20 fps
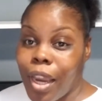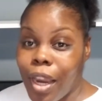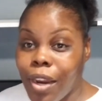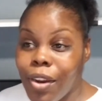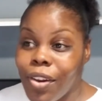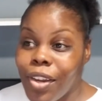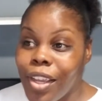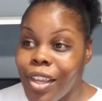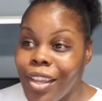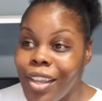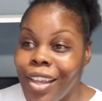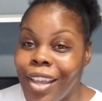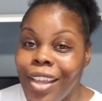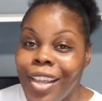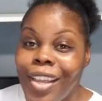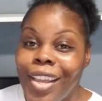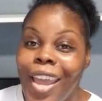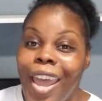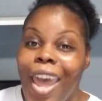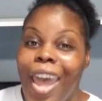area,
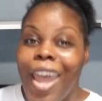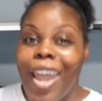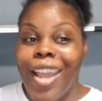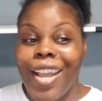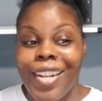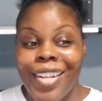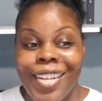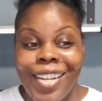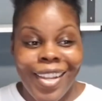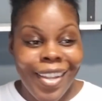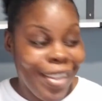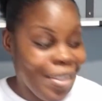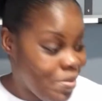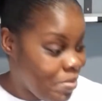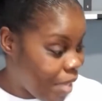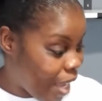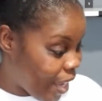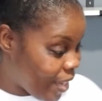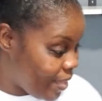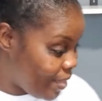and
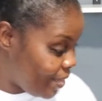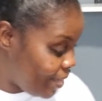yeah,